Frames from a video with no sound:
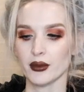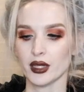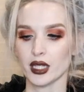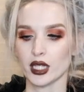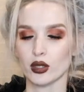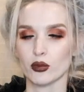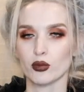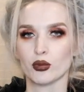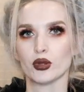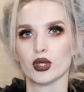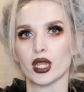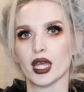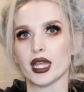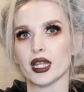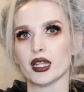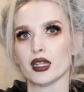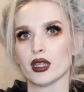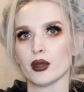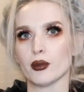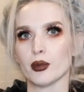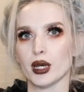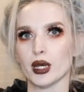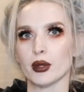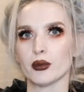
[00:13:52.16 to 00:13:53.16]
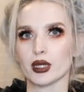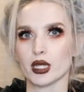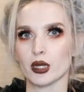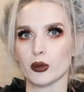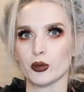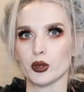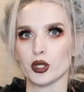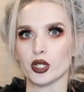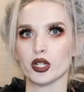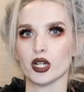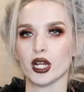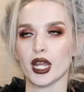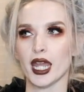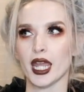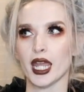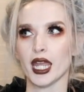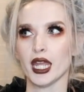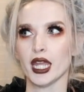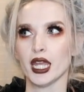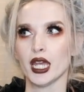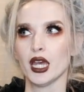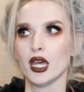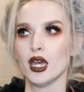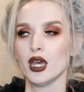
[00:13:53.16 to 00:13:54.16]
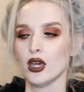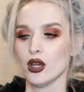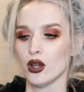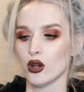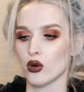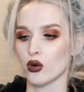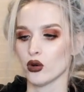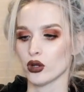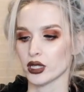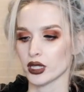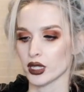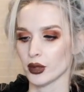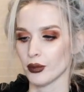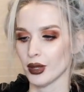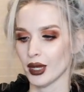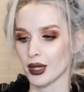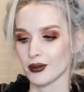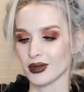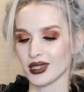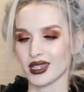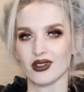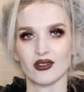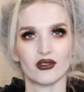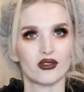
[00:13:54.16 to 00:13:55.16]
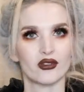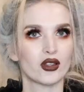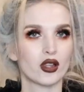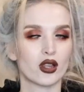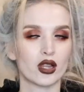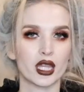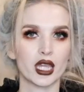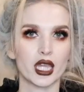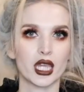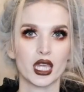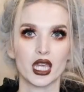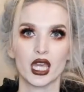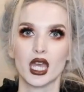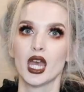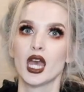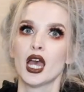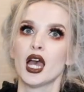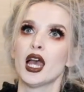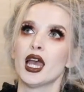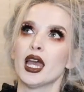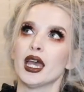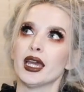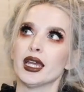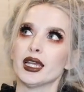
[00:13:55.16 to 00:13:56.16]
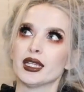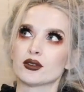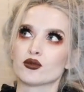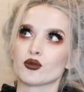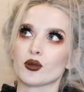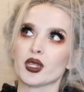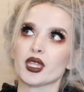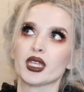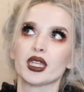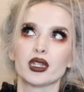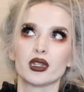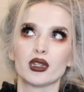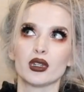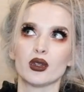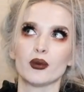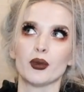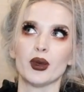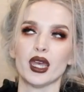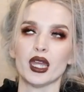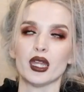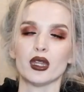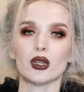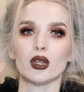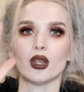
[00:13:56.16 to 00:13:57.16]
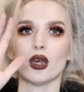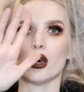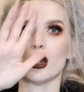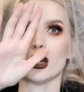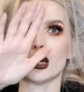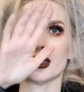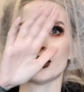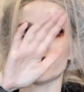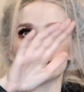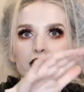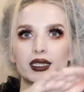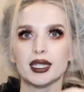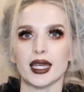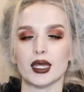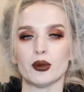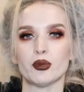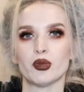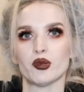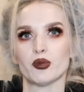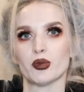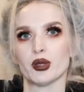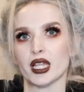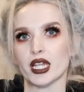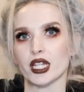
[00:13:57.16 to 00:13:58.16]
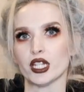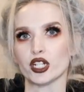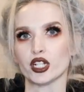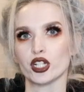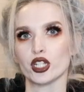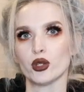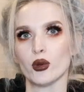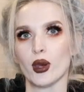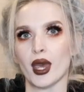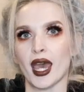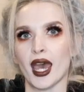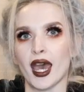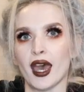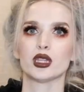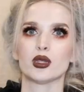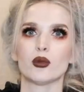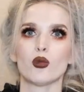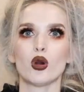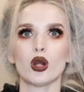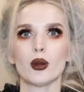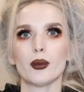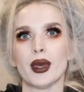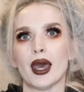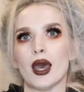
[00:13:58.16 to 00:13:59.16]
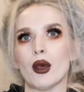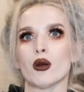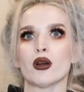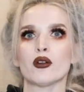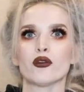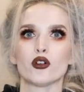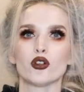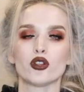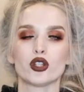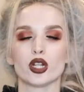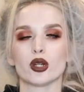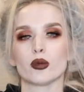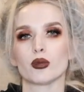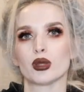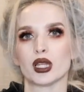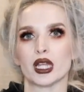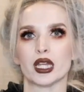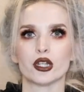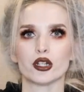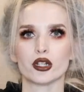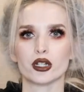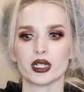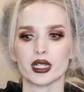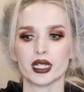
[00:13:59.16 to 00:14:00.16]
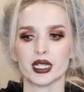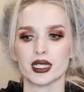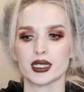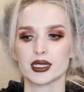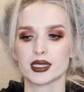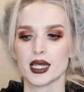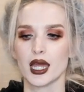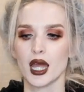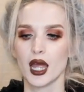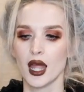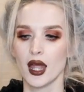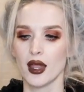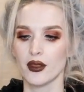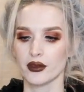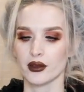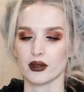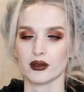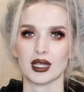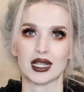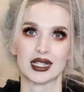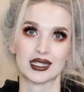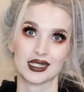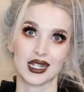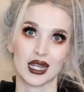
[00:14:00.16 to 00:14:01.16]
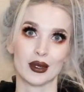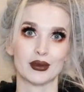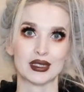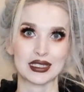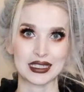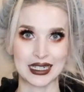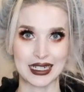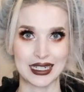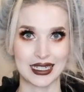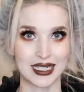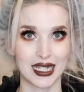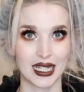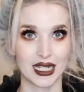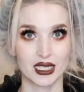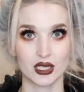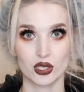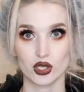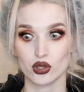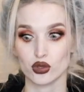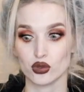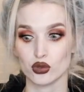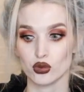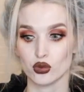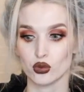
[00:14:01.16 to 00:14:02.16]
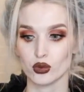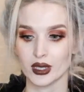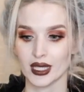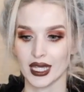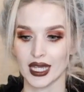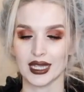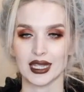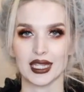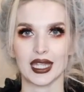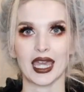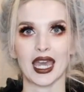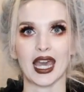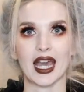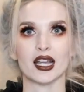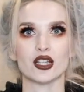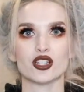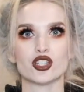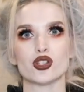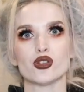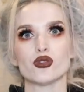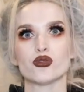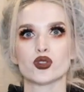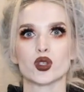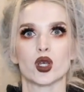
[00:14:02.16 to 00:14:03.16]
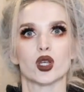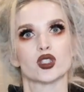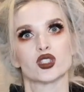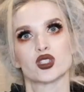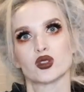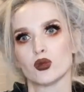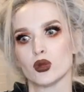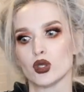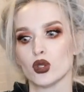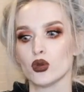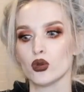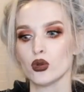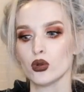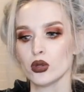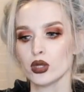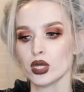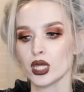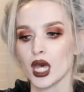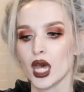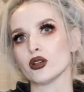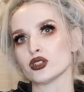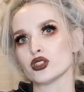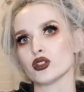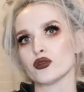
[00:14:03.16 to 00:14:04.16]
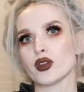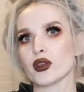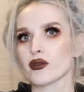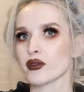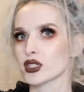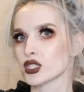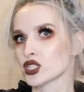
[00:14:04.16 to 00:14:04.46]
that you blend the pumpkin puree or the pumpkin filling is really gonna depend on the type of blender you have. The more powerful your blender is, the less time it's gonna take to get the cashews all smooth. Also, if you haven't